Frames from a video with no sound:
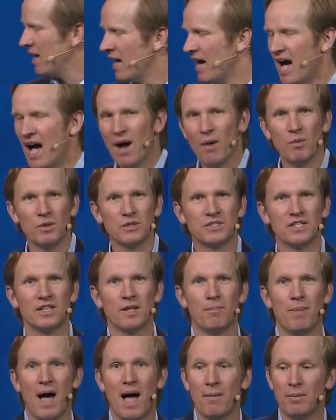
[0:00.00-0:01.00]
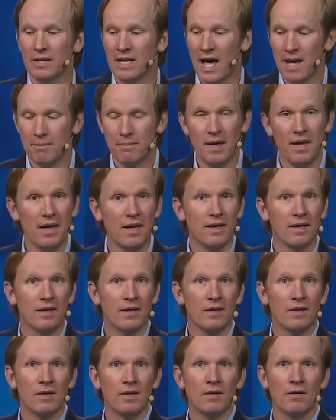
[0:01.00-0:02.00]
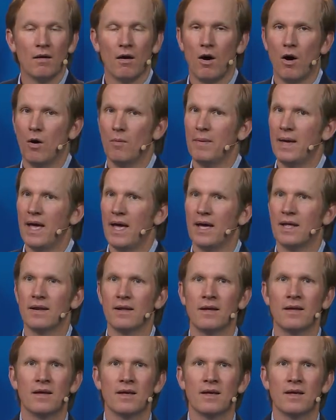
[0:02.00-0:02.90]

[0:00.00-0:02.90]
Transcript: I was in the Bible, not me. Oh, man.